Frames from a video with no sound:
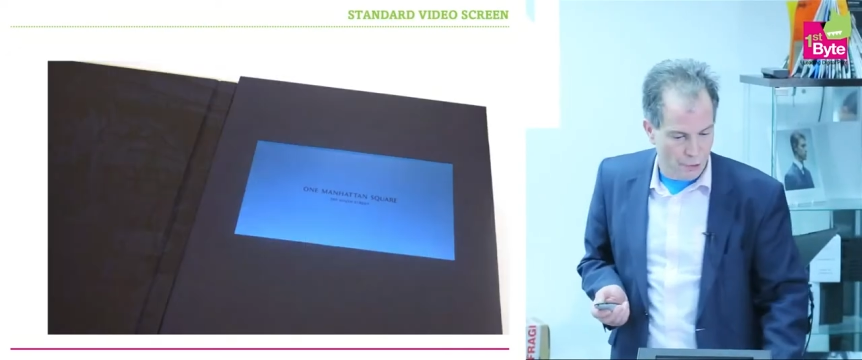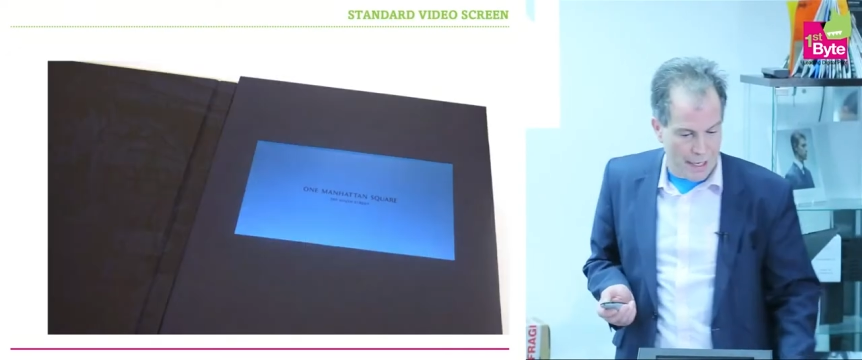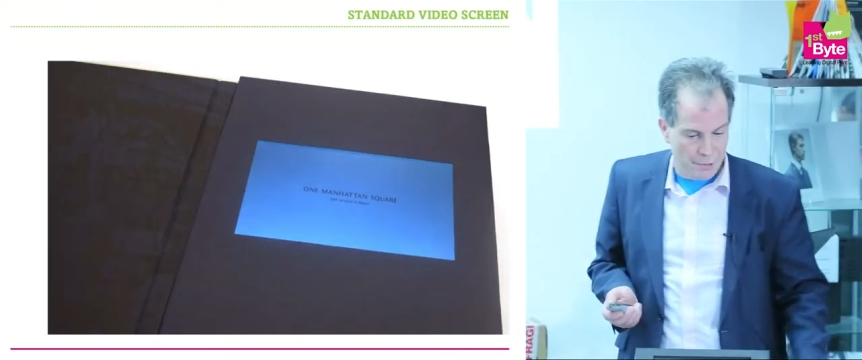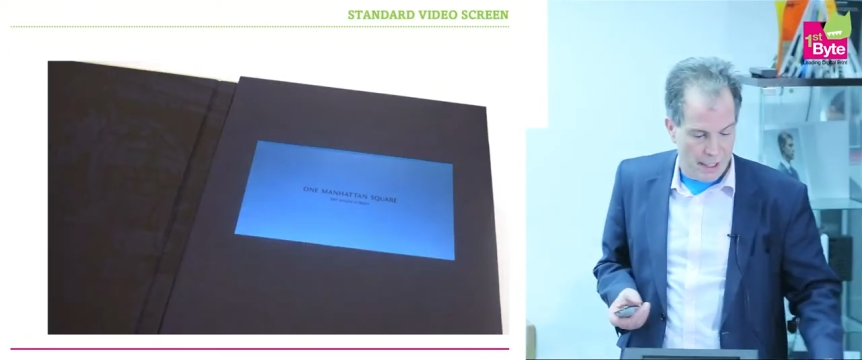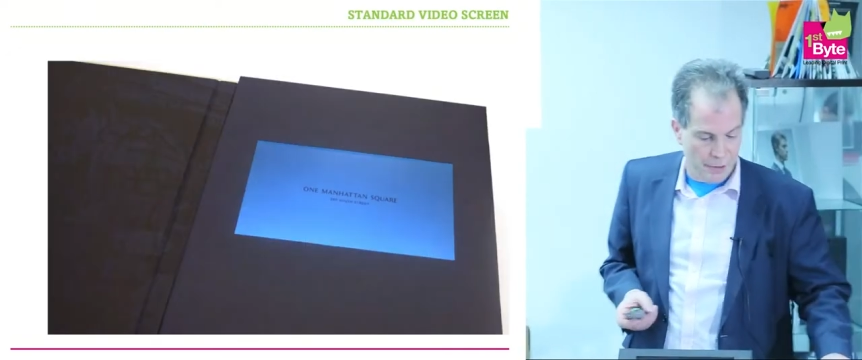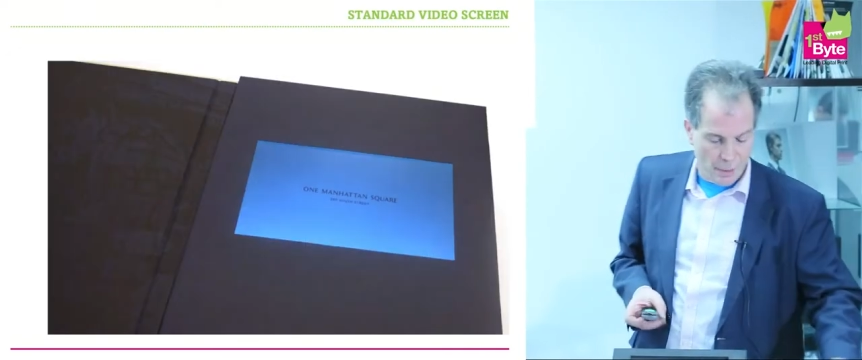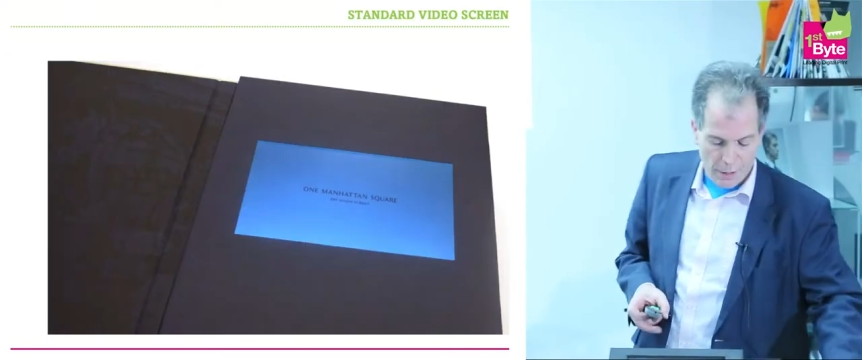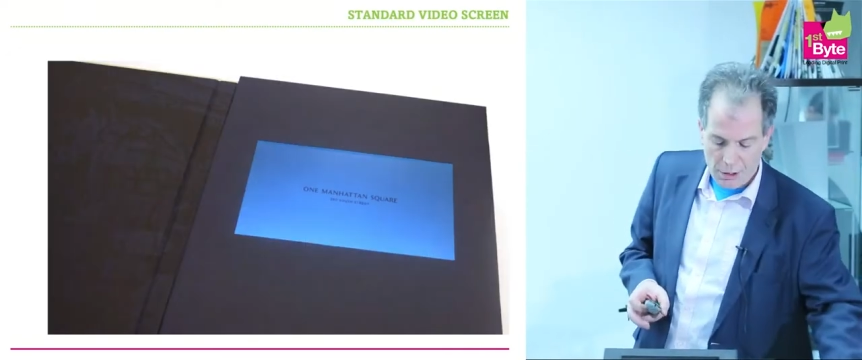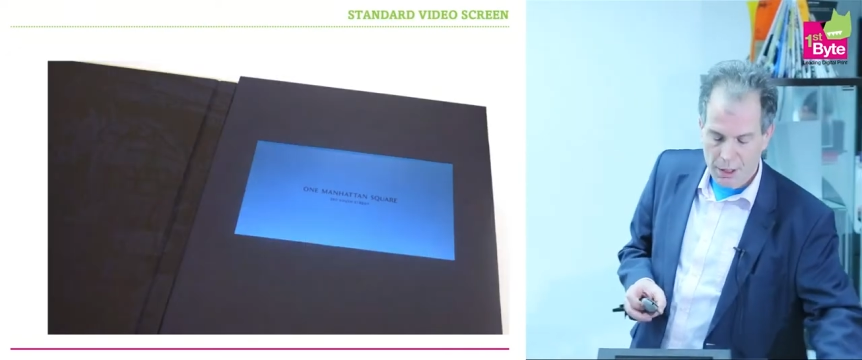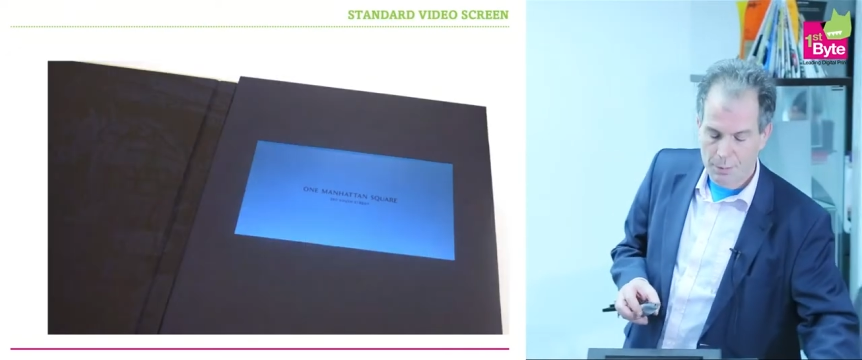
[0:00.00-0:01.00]
or out there in our
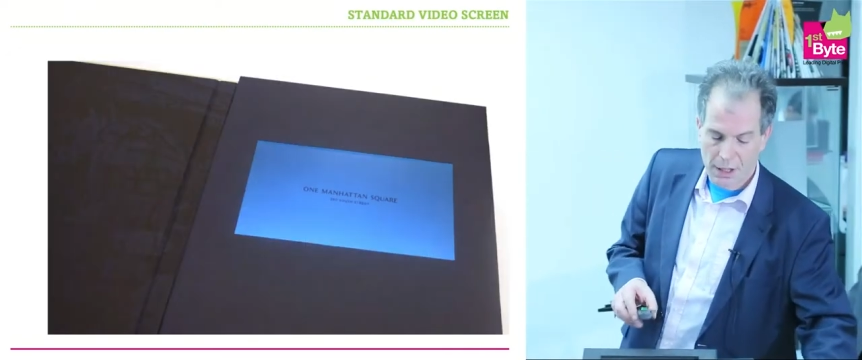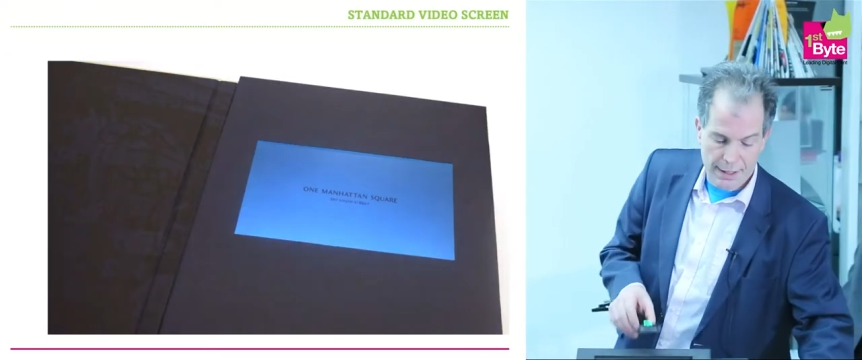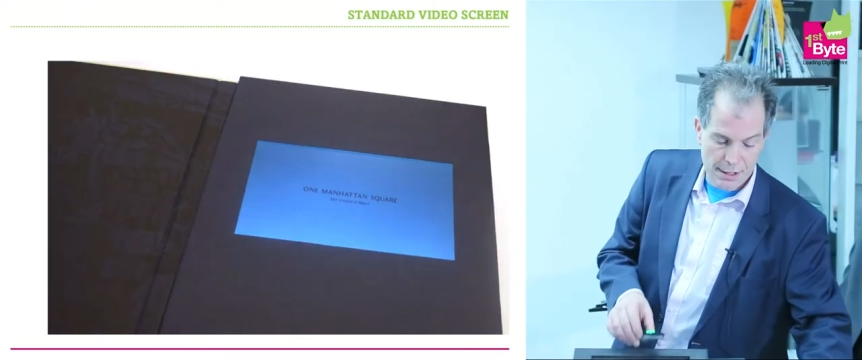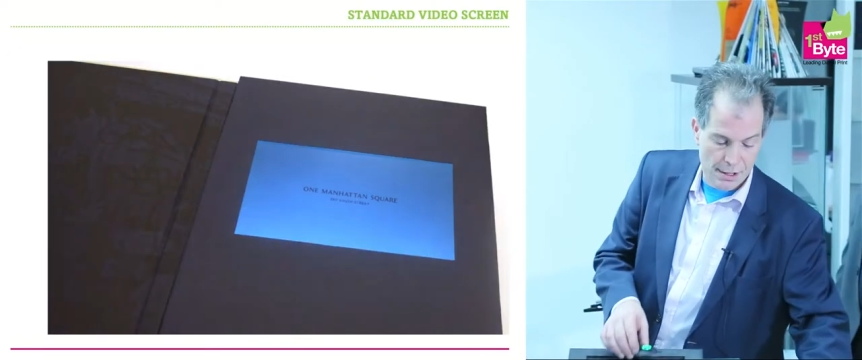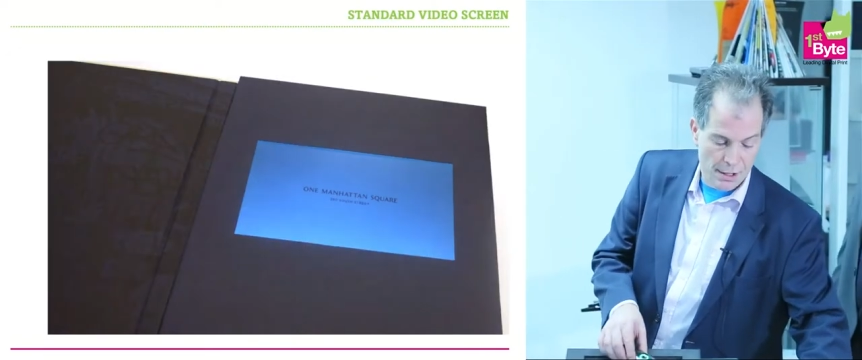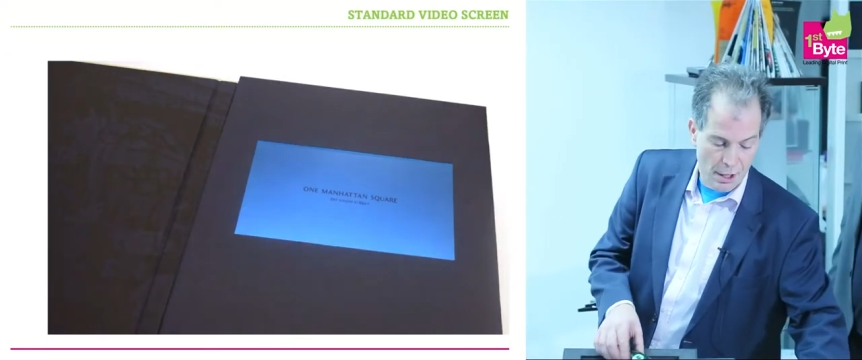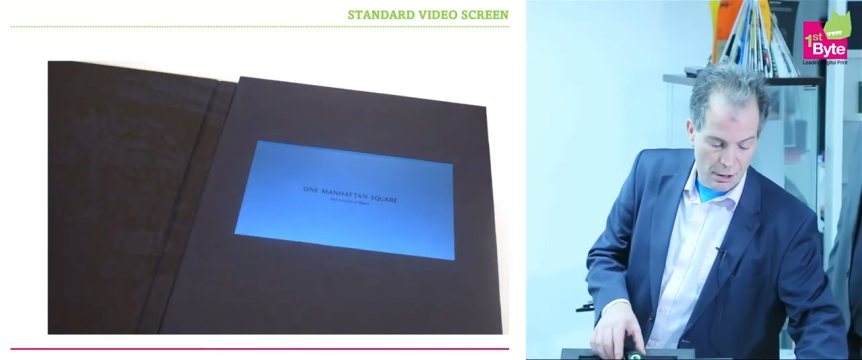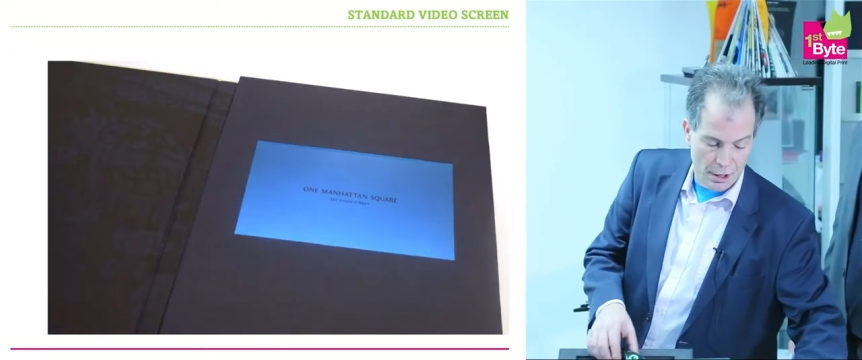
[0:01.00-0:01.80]
marketplace,